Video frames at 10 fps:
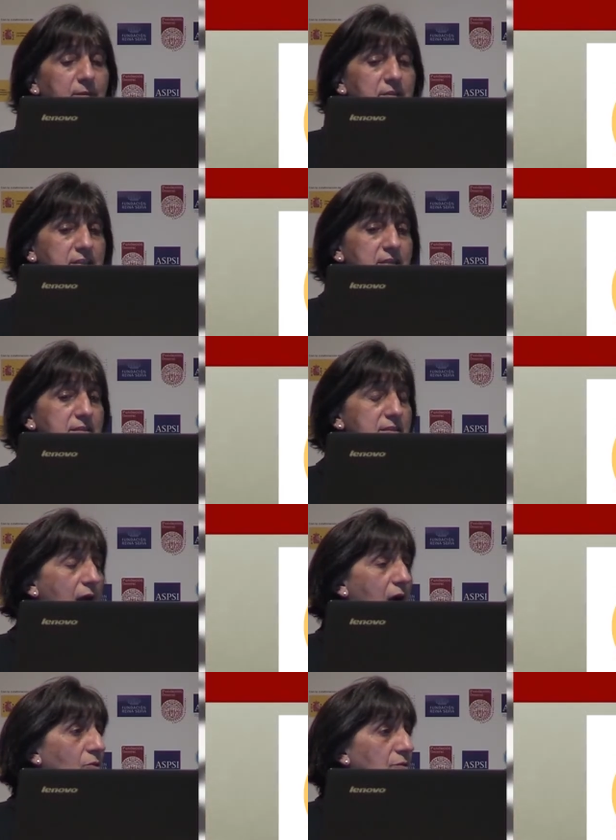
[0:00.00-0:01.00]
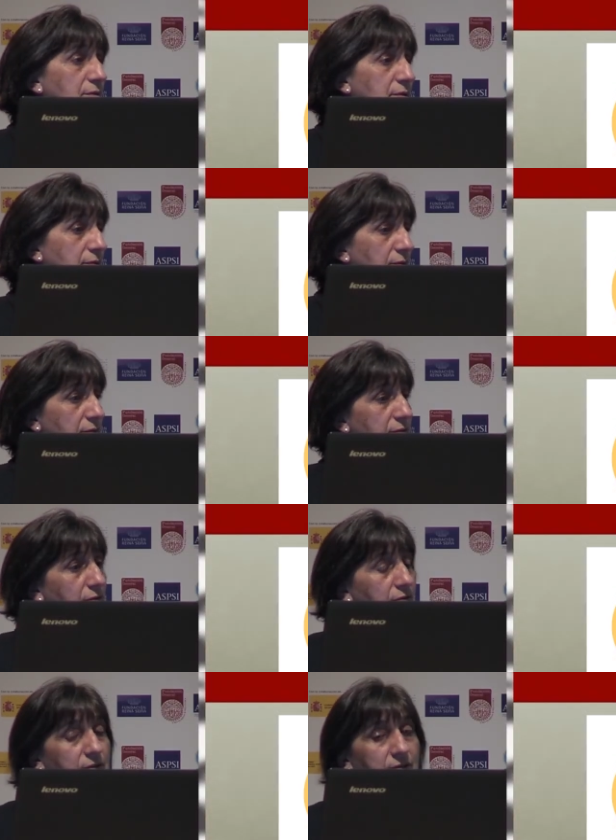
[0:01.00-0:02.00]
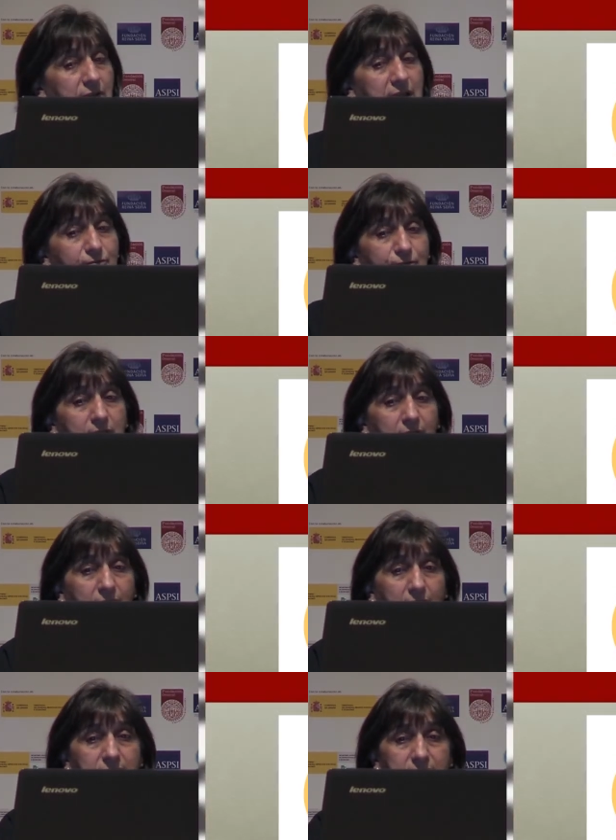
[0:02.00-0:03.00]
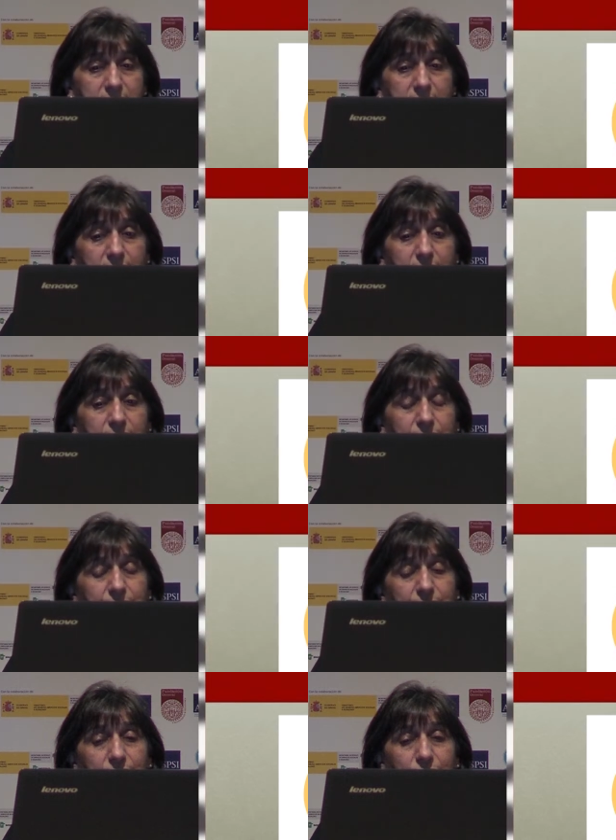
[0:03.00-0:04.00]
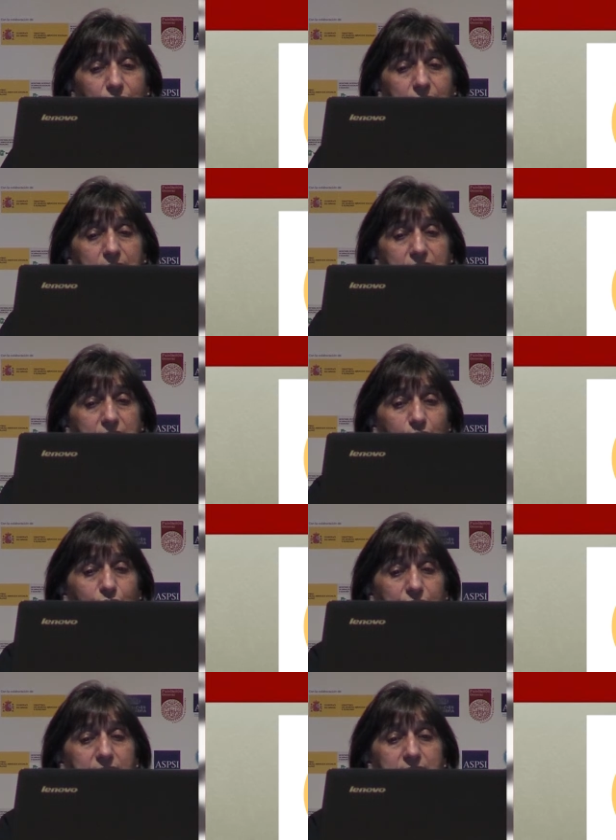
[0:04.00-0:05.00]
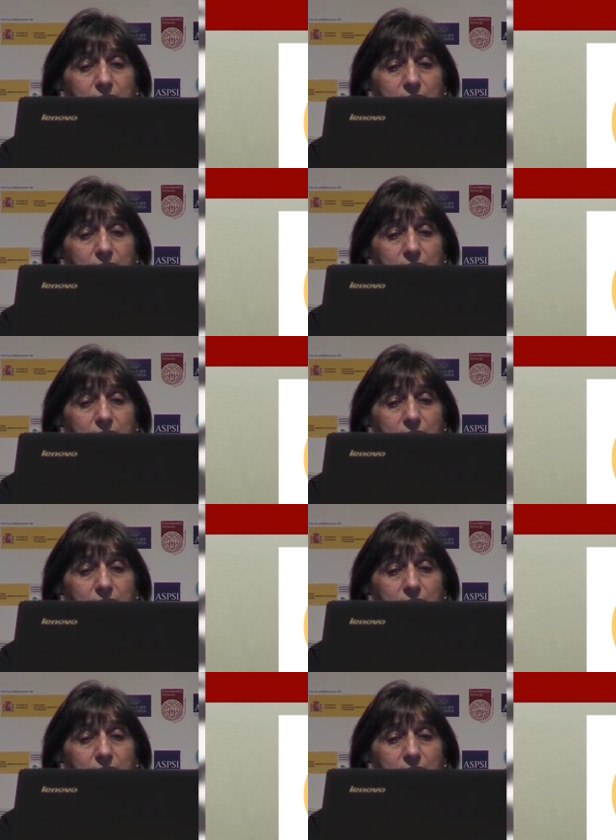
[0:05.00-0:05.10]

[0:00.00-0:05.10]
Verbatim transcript: This is how the living is distributed.